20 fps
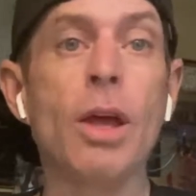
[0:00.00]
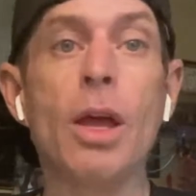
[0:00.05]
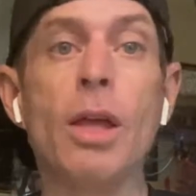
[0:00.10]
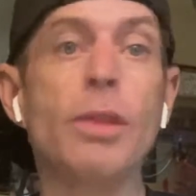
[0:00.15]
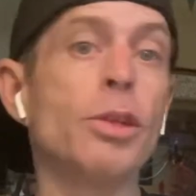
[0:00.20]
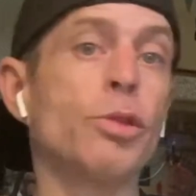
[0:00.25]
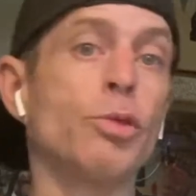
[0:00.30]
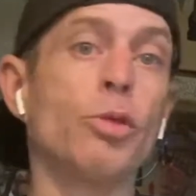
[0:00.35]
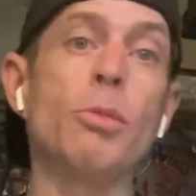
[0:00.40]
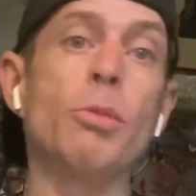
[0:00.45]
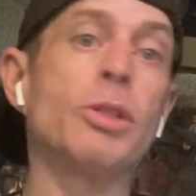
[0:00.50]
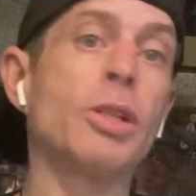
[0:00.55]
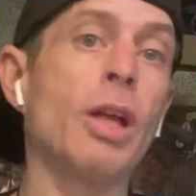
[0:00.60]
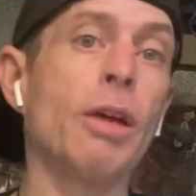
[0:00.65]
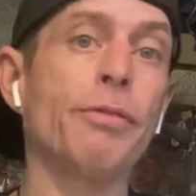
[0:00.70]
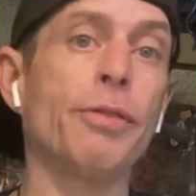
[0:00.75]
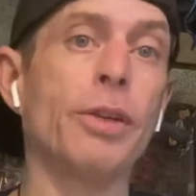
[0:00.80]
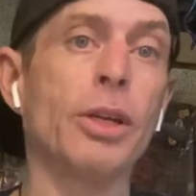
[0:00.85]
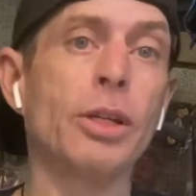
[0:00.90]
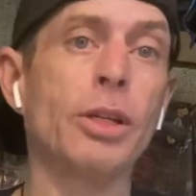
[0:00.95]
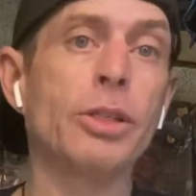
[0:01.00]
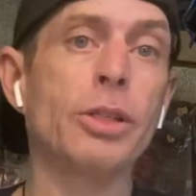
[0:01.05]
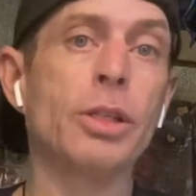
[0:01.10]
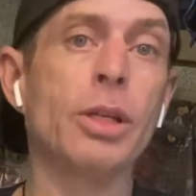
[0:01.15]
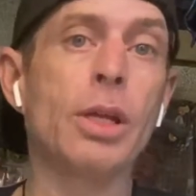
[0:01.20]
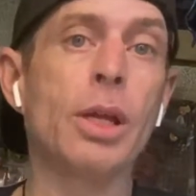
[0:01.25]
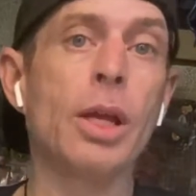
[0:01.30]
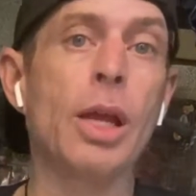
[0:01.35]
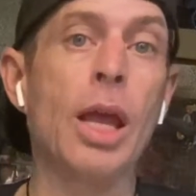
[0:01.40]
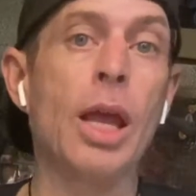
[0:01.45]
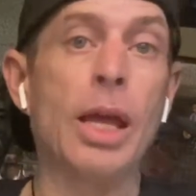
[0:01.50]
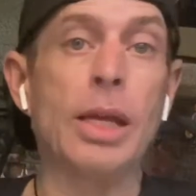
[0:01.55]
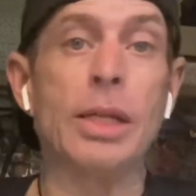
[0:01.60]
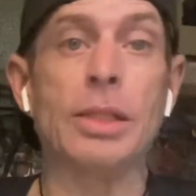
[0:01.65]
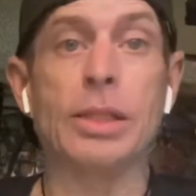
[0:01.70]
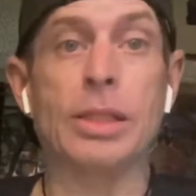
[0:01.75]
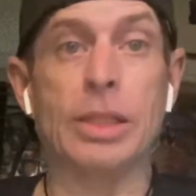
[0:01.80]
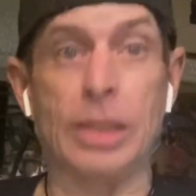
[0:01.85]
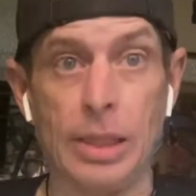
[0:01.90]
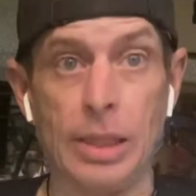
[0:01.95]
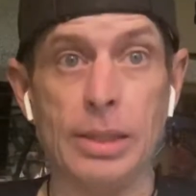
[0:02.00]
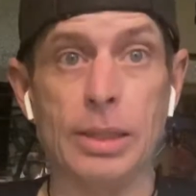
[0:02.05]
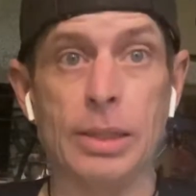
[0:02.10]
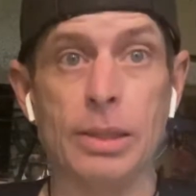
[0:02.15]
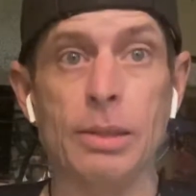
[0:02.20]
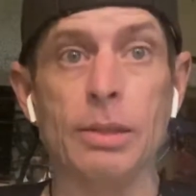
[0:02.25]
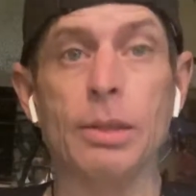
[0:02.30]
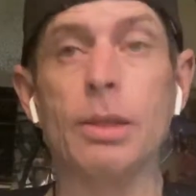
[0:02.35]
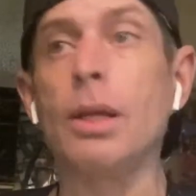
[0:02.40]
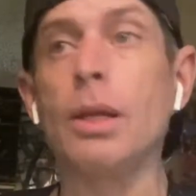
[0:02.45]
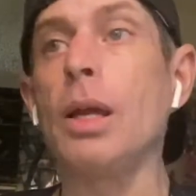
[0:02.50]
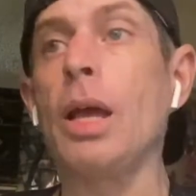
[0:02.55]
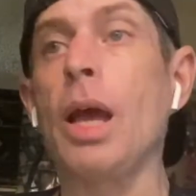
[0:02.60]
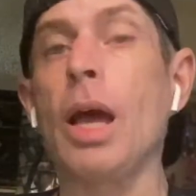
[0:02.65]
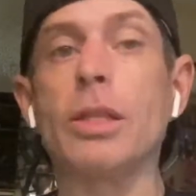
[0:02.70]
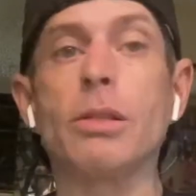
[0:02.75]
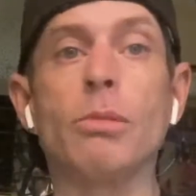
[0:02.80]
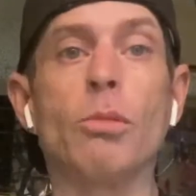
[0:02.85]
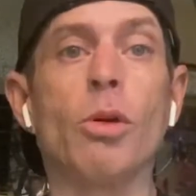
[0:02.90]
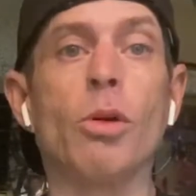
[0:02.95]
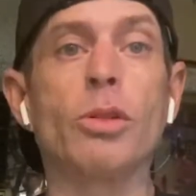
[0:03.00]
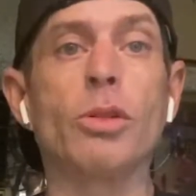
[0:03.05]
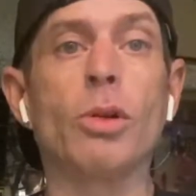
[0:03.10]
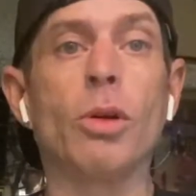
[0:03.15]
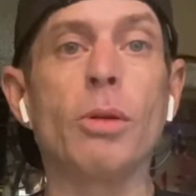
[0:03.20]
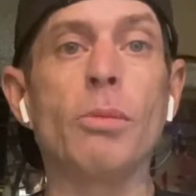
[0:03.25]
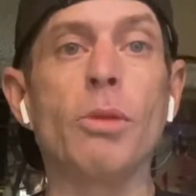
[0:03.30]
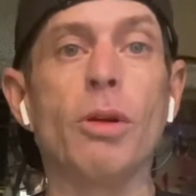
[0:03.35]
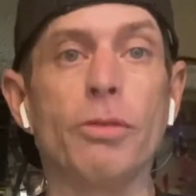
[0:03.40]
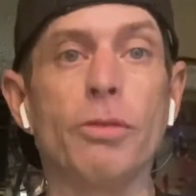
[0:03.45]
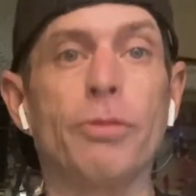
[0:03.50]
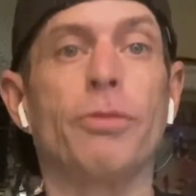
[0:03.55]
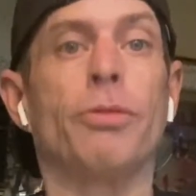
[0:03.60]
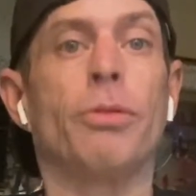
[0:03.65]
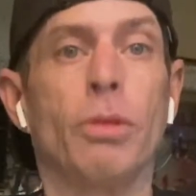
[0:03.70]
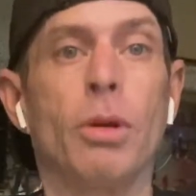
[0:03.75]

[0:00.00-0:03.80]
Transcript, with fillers: This room is not finished and it sits as a moratorium of